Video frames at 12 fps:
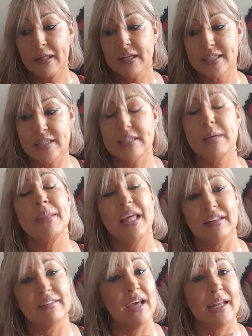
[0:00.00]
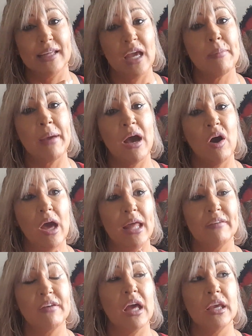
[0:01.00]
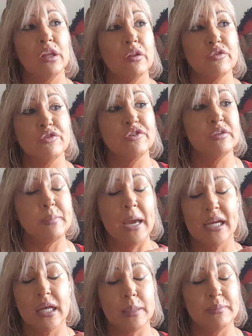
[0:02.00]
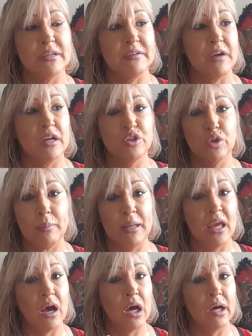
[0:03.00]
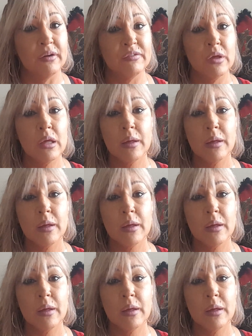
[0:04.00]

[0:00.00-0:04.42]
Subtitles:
So some of that's got to come out. And I've got, there's just backups that I've got too many of,